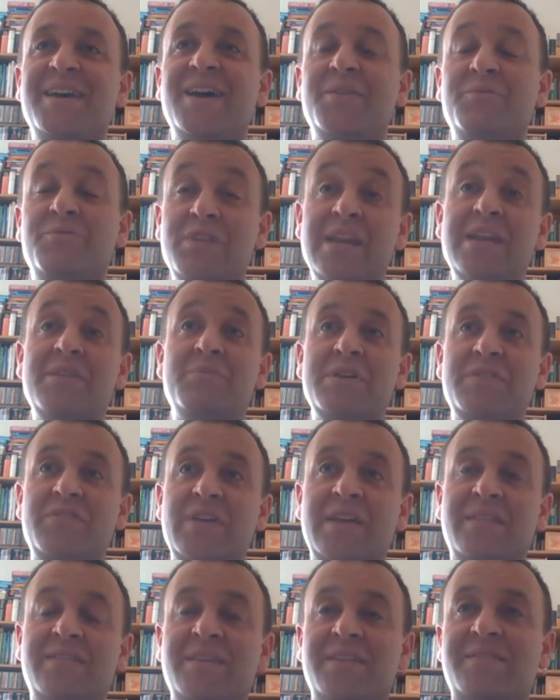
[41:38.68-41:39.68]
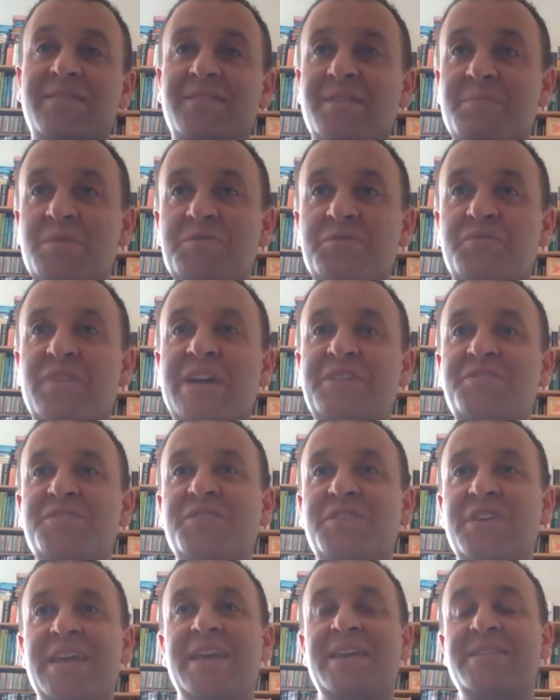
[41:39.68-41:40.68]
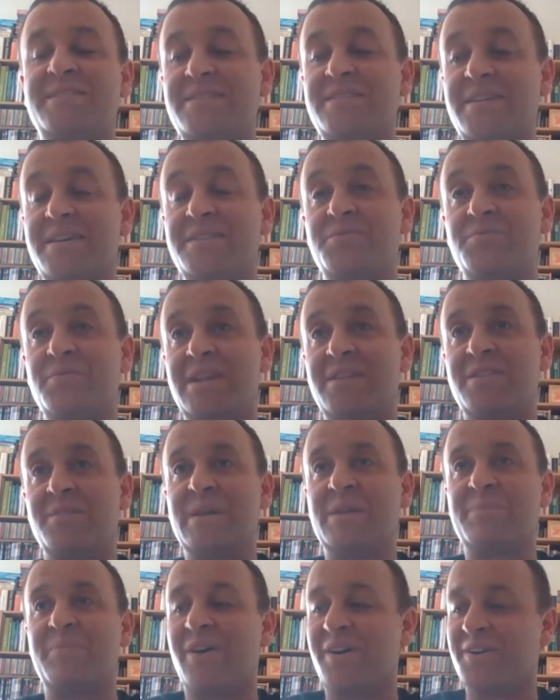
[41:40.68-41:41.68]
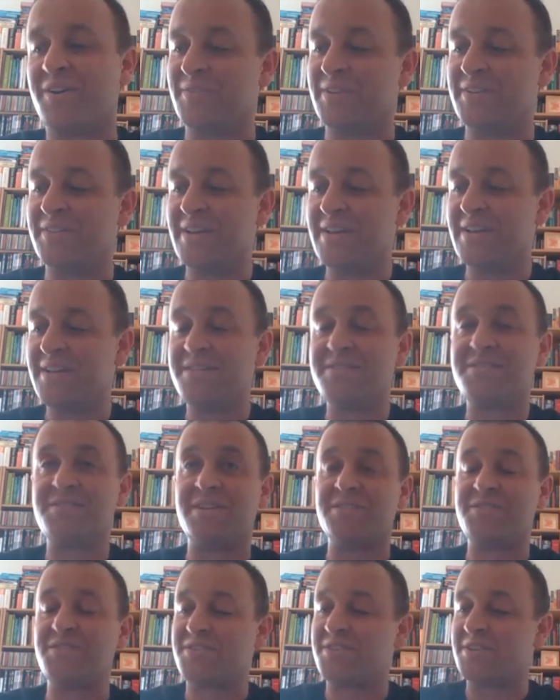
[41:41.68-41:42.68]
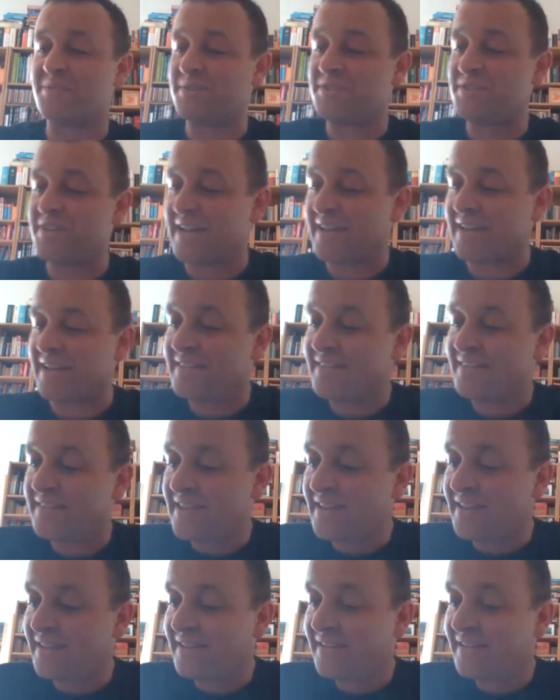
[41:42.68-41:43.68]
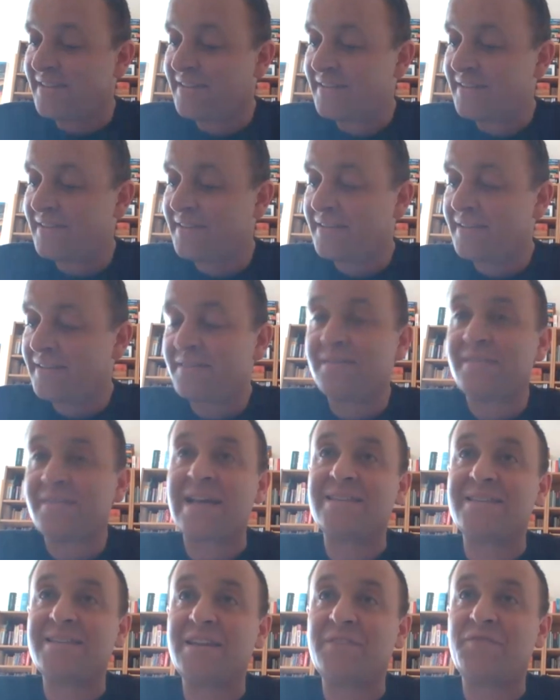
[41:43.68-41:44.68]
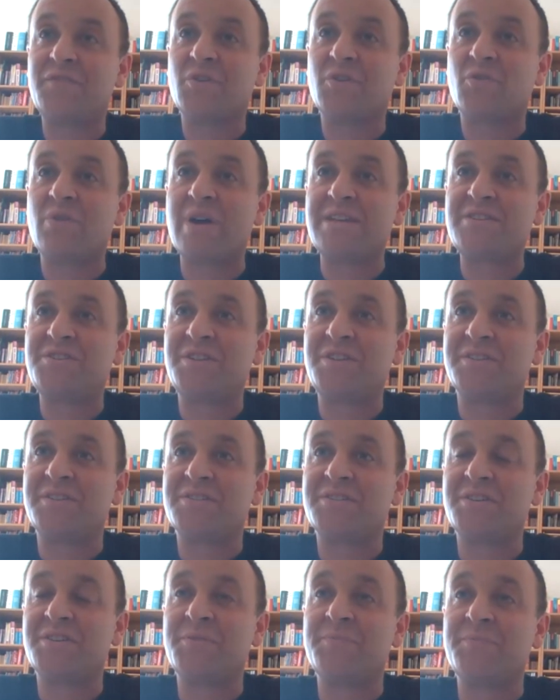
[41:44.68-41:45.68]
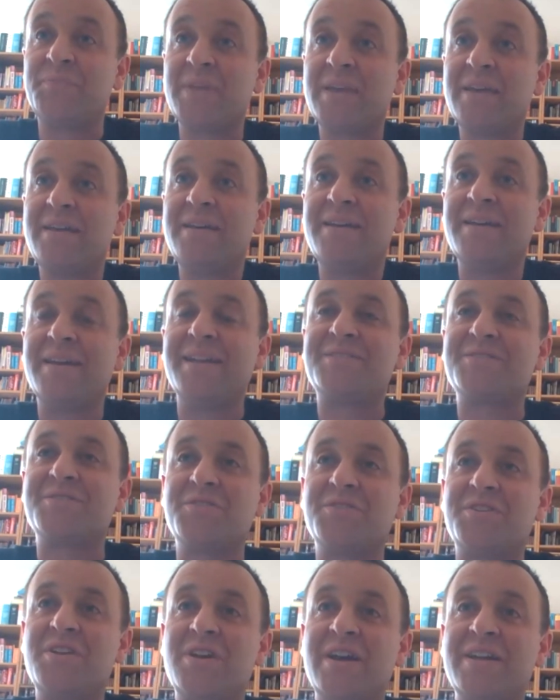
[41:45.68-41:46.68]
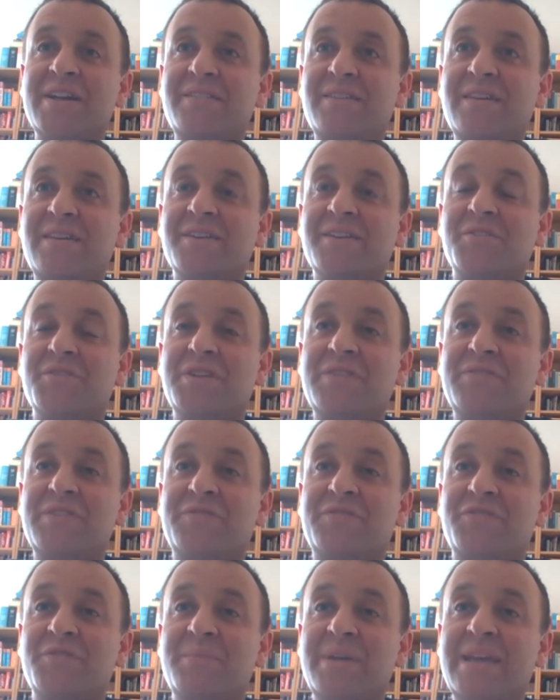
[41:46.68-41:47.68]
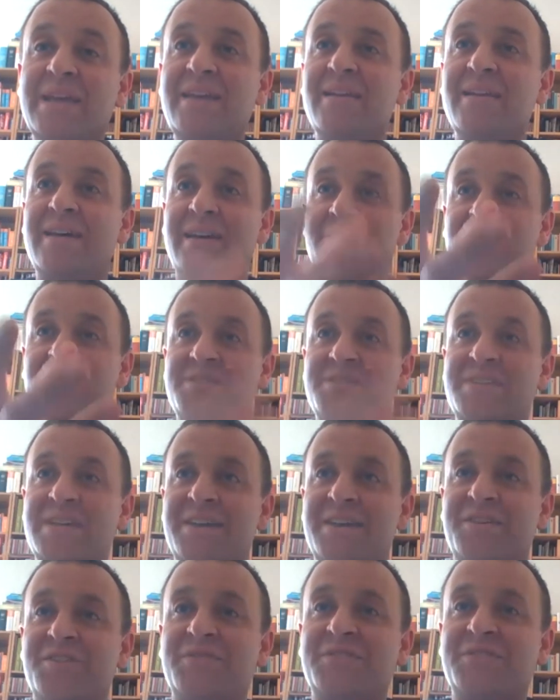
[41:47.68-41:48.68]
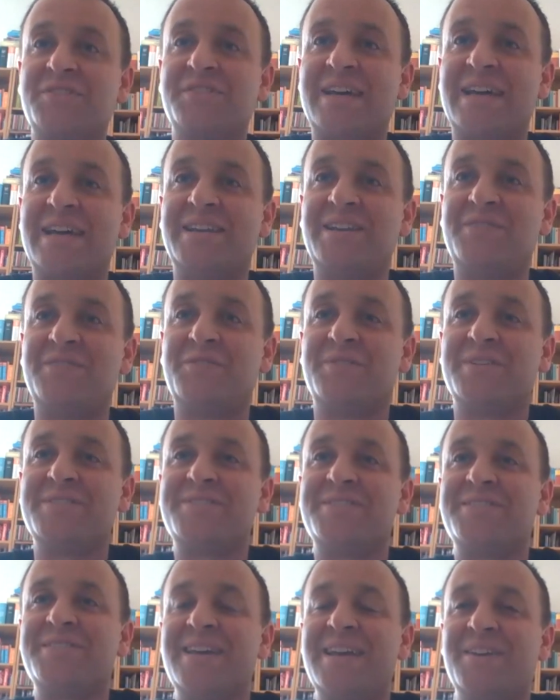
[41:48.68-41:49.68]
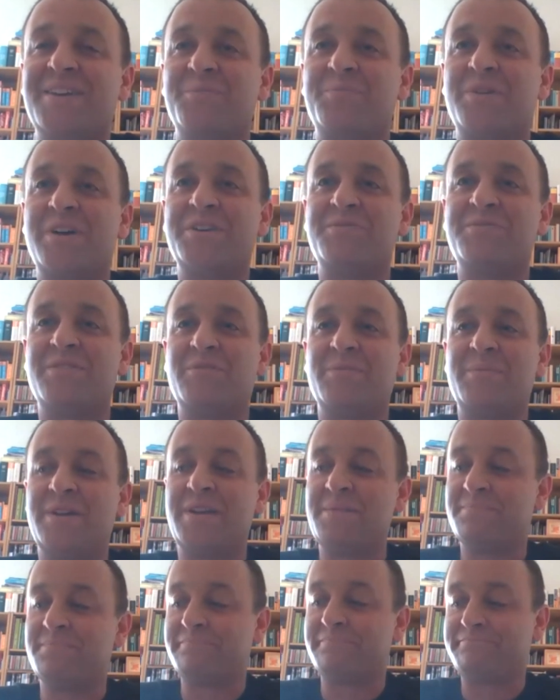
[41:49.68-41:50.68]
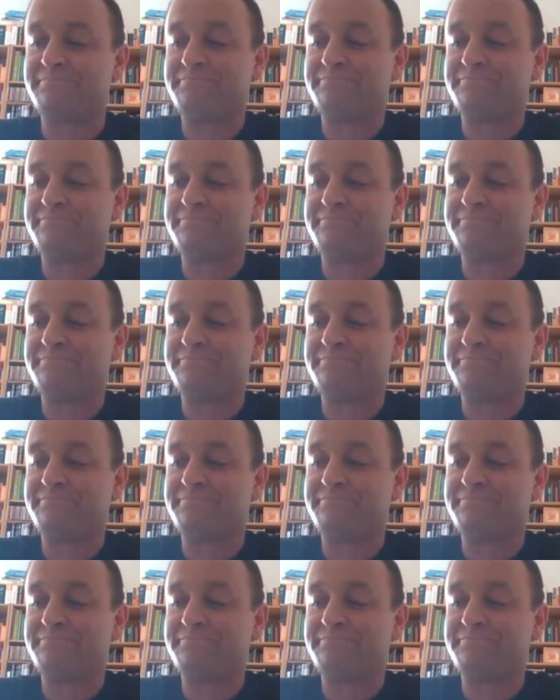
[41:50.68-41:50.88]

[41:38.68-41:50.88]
And really, we think that the motivation thing is really the big part of it. So I'll just double check. I think that's it for the questions. So it's good night and good evening from me. And I'll just hand over to Daniel if he wants to say goodbye to everybody.